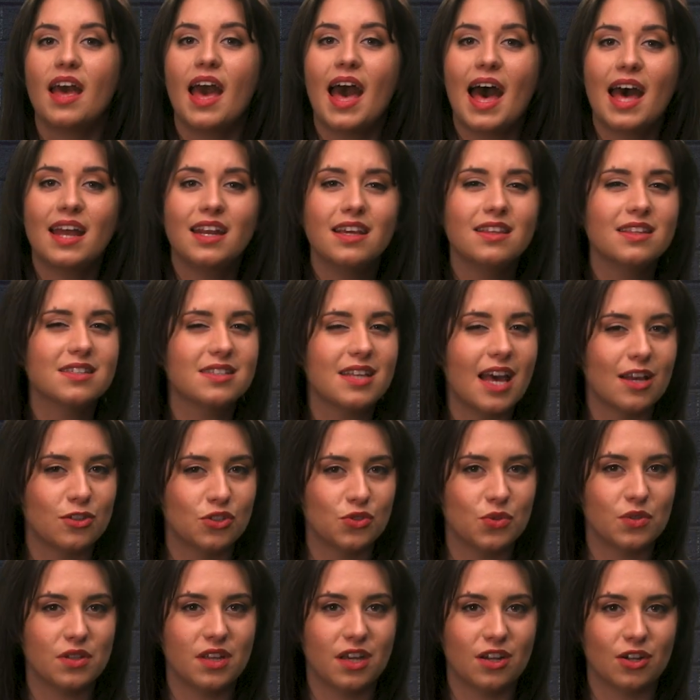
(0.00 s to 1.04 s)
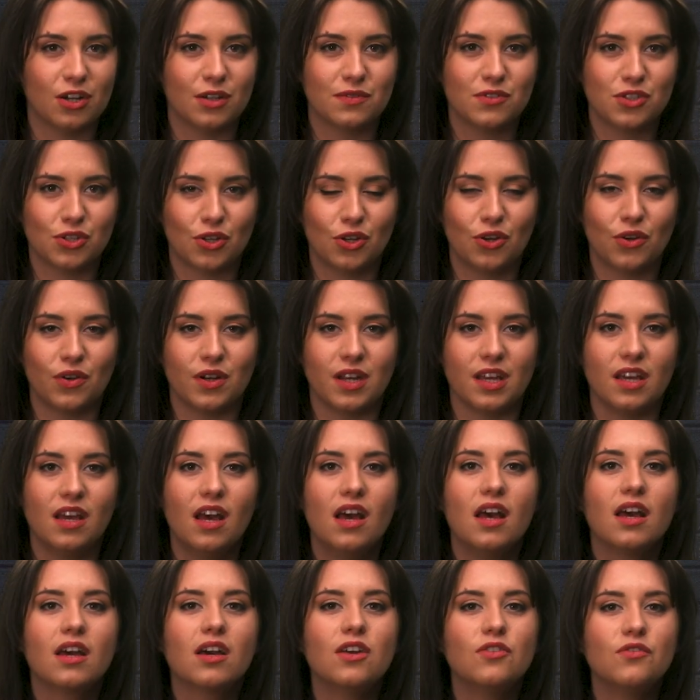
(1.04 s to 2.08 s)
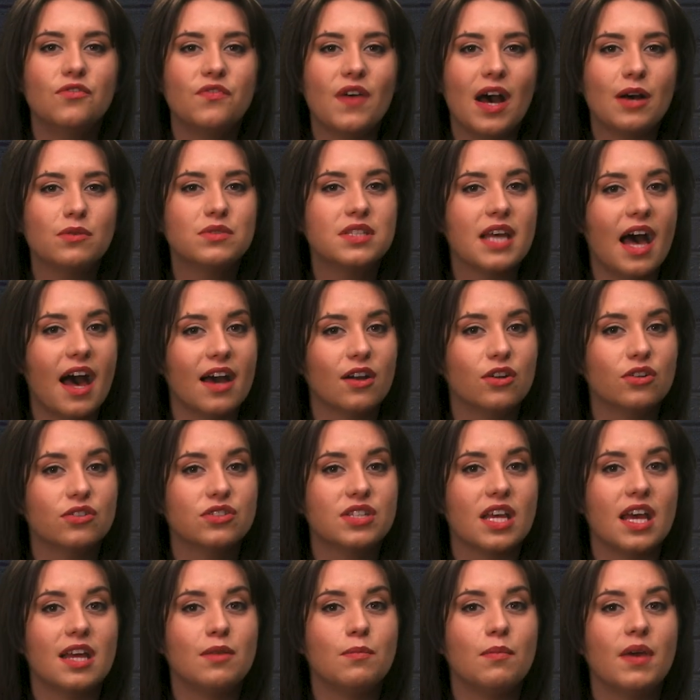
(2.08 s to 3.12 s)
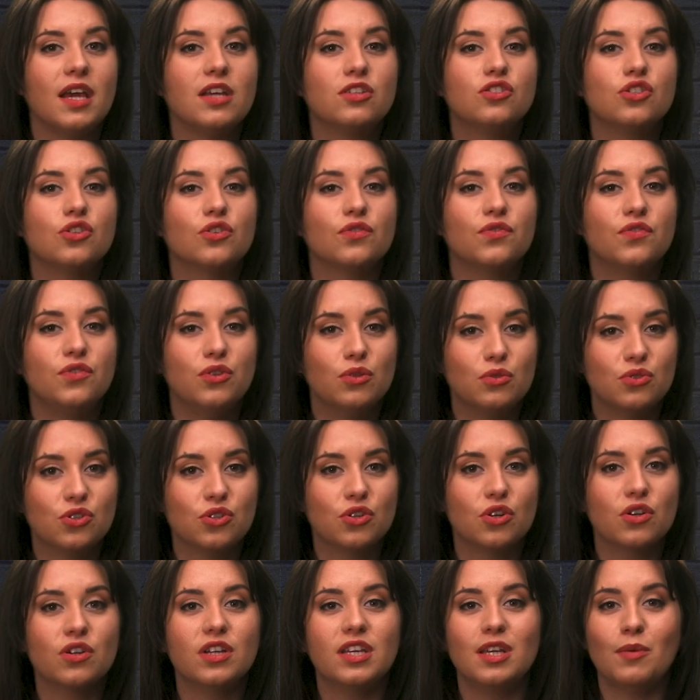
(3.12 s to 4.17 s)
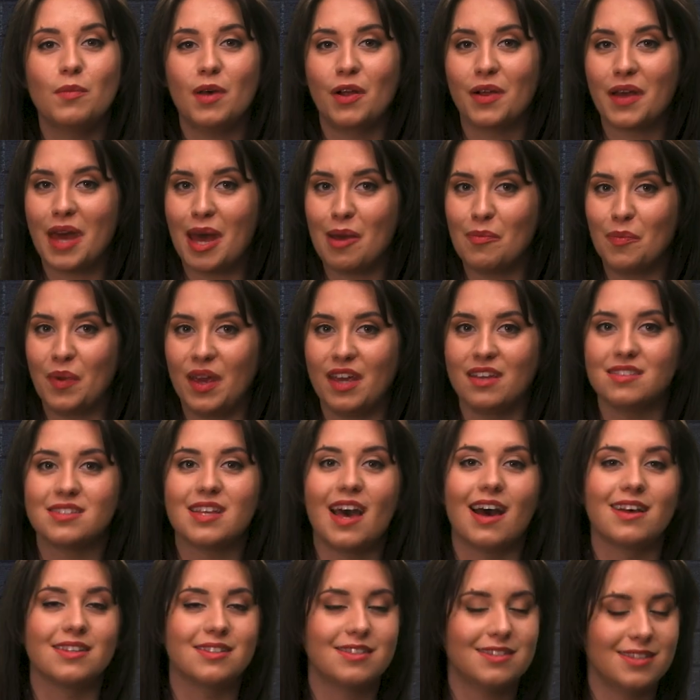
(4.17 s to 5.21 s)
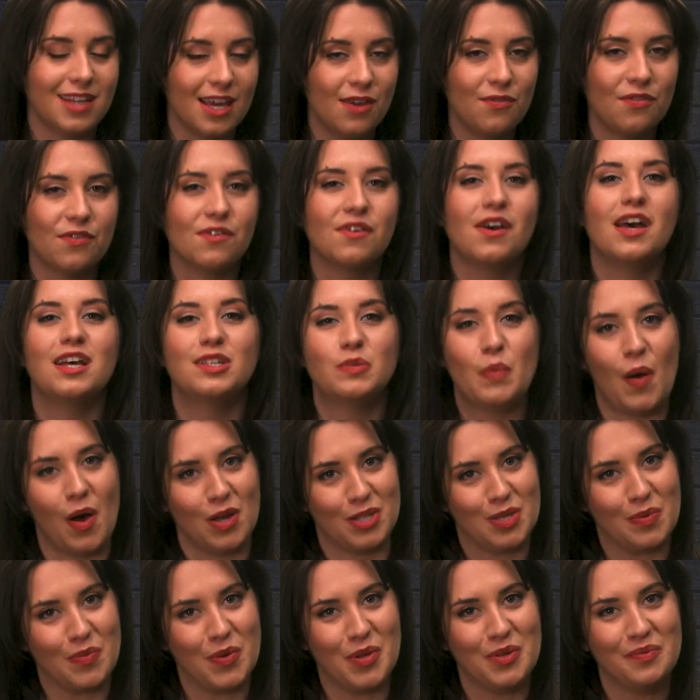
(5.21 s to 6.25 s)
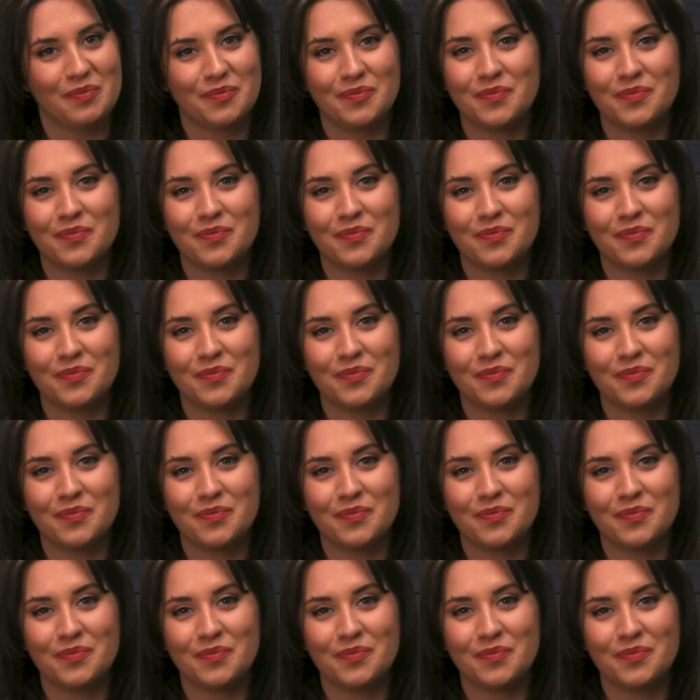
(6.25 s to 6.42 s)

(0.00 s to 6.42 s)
Adding this extra layer of security confounds hackers and makes your future email campaigns as safe as possible.